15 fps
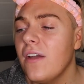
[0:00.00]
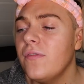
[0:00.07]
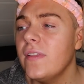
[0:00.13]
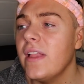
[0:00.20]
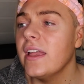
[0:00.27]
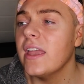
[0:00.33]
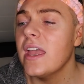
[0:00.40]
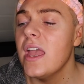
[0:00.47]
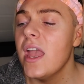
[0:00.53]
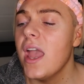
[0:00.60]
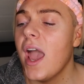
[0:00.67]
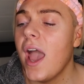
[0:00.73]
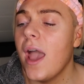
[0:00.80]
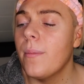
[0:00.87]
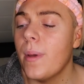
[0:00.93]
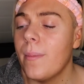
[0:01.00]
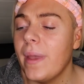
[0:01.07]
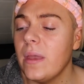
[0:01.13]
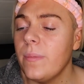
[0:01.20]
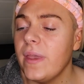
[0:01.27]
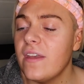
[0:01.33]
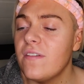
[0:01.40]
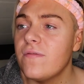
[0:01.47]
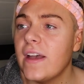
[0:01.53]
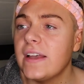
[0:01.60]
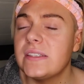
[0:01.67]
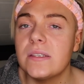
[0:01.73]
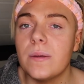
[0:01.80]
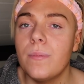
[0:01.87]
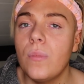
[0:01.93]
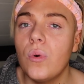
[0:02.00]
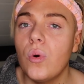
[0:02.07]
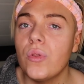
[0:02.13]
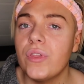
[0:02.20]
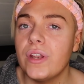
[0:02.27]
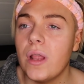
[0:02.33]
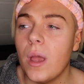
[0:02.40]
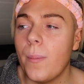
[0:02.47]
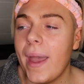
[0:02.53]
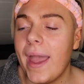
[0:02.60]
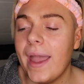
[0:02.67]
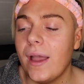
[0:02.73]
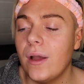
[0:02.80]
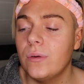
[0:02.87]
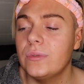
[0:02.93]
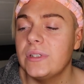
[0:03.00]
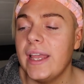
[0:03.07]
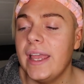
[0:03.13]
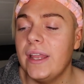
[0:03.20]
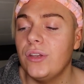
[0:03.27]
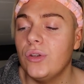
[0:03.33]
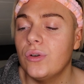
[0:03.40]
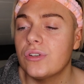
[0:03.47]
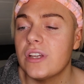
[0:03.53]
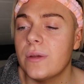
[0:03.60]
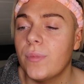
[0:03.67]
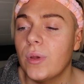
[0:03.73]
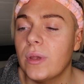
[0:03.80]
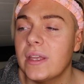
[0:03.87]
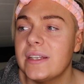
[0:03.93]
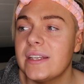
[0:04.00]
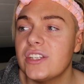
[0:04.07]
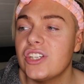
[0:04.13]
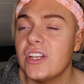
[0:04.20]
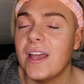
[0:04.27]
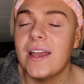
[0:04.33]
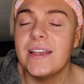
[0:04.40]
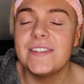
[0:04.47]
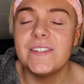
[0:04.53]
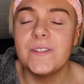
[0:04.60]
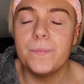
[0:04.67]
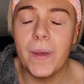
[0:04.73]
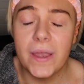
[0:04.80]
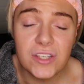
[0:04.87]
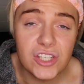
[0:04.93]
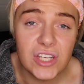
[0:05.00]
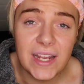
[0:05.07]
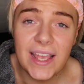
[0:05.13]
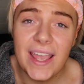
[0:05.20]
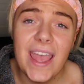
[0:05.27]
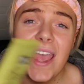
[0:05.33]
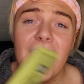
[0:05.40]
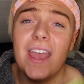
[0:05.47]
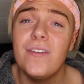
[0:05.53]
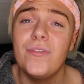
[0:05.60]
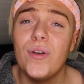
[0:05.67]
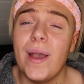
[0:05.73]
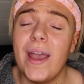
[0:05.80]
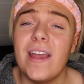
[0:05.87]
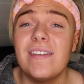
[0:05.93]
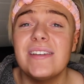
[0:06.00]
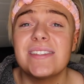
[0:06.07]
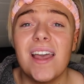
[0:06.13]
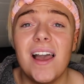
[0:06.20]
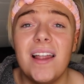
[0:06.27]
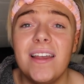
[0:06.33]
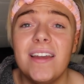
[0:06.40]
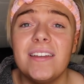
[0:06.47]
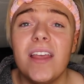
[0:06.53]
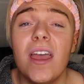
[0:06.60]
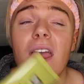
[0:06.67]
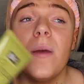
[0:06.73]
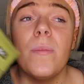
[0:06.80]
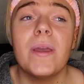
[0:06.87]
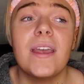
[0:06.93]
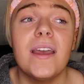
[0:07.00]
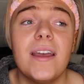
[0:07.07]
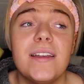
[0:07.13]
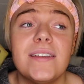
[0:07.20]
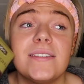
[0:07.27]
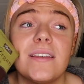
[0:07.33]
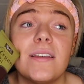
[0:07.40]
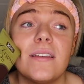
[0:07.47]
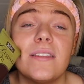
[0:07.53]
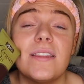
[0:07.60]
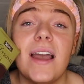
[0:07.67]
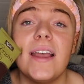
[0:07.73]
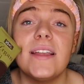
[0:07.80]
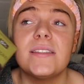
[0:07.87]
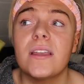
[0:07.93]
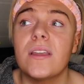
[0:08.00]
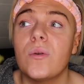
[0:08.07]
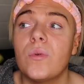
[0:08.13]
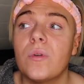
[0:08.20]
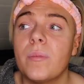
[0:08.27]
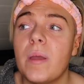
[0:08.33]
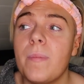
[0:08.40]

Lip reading: I feel like maybe invest more than a pound in your shampoo and conditioner, especially if your hair is colored, because that is like one of